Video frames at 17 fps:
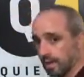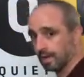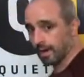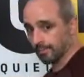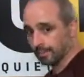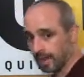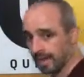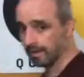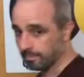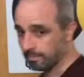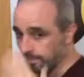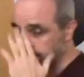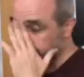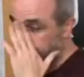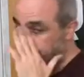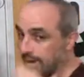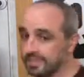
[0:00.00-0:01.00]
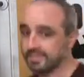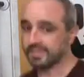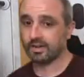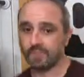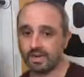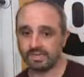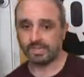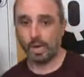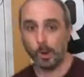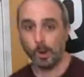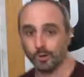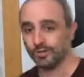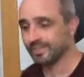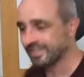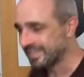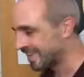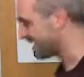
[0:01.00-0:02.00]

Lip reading: I'm kind of bouncing on my toes.